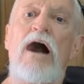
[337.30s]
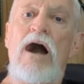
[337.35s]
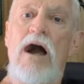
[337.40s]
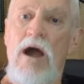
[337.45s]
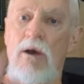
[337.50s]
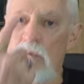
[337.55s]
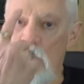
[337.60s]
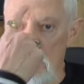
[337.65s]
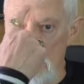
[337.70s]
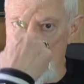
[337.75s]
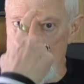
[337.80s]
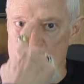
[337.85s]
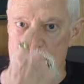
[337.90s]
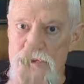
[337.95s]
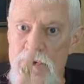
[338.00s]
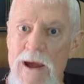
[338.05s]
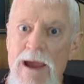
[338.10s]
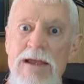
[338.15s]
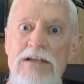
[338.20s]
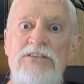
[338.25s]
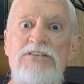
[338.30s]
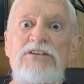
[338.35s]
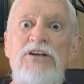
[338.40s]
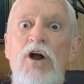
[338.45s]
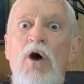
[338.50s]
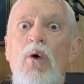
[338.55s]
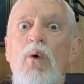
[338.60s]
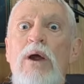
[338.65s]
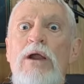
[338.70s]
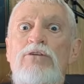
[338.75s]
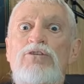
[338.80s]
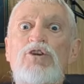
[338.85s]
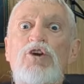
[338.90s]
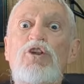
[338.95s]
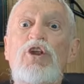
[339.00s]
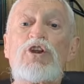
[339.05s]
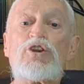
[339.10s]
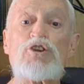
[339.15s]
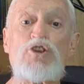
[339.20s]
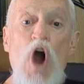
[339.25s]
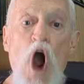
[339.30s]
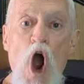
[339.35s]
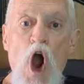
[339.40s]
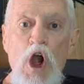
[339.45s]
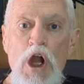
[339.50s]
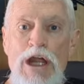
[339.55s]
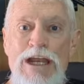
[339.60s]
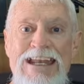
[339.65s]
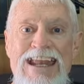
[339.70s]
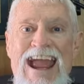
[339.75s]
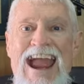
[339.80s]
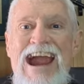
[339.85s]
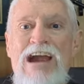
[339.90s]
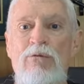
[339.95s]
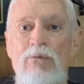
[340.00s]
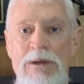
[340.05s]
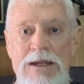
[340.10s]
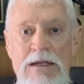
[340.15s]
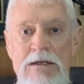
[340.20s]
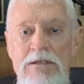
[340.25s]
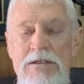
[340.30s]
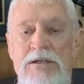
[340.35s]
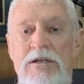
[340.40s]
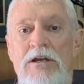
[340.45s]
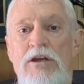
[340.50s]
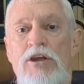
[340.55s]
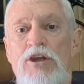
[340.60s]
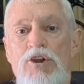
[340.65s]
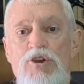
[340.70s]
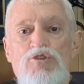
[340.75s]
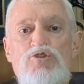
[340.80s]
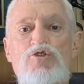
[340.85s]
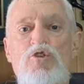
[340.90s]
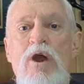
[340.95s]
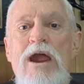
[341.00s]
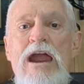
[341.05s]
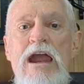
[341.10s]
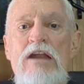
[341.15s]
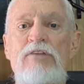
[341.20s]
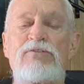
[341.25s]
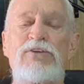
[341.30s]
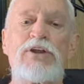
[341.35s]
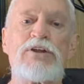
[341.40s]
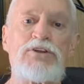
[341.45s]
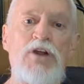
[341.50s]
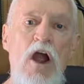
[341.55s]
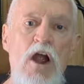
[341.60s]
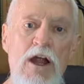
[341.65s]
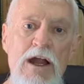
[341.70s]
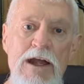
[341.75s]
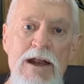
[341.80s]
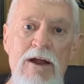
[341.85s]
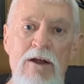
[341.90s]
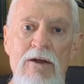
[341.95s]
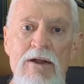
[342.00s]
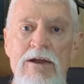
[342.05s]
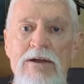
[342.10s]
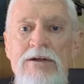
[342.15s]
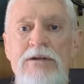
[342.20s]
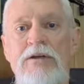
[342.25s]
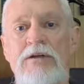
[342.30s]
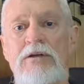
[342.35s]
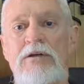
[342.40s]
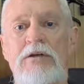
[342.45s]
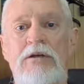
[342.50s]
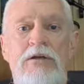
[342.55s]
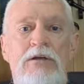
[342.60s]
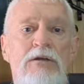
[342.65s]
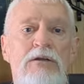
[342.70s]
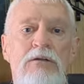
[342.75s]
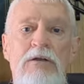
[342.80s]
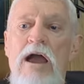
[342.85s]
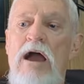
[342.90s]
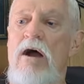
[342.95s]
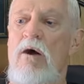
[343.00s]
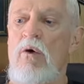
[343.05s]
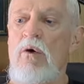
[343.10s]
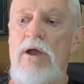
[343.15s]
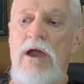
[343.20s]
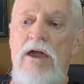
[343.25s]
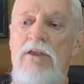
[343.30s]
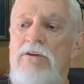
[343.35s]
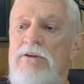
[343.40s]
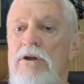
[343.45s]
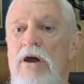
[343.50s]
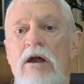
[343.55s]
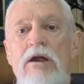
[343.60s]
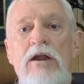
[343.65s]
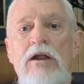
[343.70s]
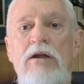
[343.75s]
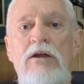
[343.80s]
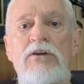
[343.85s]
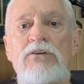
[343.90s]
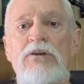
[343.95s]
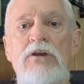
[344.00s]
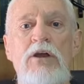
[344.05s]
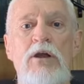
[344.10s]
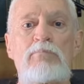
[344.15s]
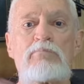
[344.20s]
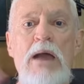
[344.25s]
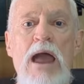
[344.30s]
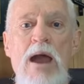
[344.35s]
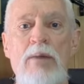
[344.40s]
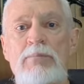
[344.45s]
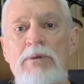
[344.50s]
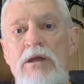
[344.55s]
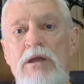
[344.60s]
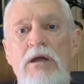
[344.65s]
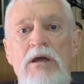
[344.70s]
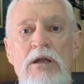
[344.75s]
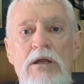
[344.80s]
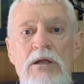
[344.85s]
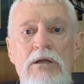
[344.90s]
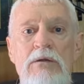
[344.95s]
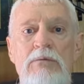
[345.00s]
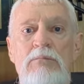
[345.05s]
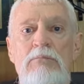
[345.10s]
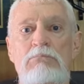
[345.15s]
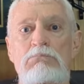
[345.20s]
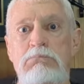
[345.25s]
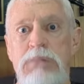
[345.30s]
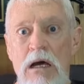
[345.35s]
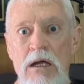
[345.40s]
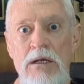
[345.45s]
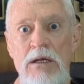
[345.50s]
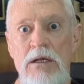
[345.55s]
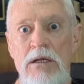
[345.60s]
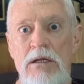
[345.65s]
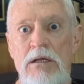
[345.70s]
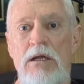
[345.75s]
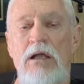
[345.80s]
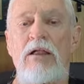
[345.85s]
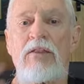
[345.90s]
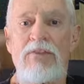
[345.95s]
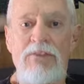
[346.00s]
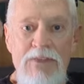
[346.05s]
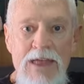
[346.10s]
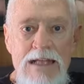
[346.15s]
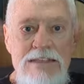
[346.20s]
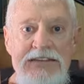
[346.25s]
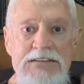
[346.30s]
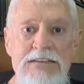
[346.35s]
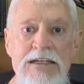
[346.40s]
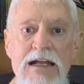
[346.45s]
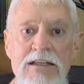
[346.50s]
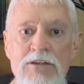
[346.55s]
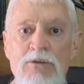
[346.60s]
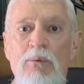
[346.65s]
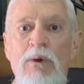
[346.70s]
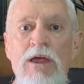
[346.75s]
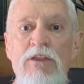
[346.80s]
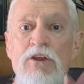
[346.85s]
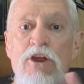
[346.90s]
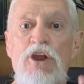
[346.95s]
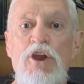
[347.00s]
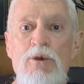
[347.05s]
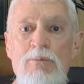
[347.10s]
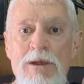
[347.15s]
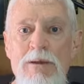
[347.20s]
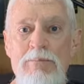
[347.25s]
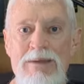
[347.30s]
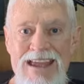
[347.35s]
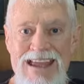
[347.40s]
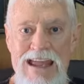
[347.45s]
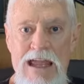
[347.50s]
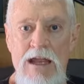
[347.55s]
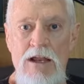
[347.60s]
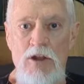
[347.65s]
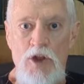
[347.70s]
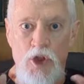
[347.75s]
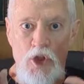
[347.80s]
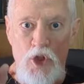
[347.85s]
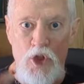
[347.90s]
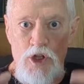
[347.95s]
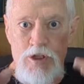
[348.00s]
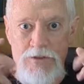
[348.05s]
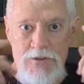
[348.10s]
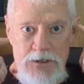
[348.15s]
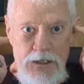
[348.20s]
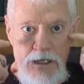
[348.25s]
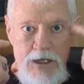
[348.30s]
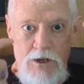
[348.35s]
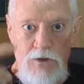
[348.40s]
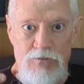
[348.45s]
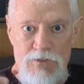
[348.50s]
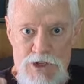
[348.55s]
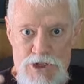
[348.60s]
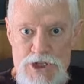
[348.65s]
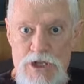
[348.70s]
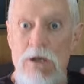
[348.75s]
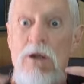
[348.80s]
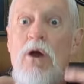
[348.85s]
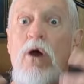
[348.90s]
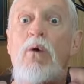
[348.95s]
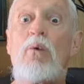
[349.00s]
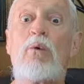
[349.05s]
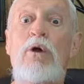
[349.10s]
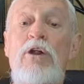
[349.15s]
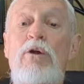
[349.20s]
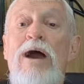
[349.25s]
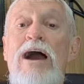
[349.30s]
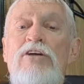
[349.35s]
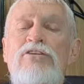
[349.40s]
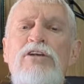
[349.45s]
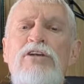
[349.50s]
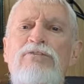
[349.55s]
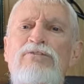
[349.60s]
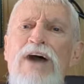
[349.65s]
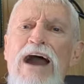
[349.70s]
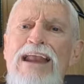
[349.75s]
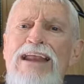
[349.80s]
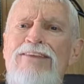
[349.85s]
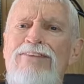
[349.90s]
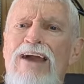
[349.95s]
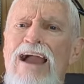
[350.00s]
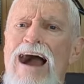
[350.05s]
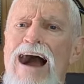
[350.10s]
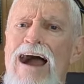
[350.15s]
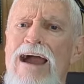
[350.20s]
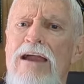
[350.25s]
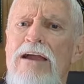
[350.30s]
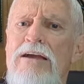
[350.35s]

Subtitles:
I want the strikes to go to the target area. You train for the target area. Yeah, okay, the target area is here, Pat, you hit it, but that's not the way the human being looks in your vision when you're actually fighting the guy.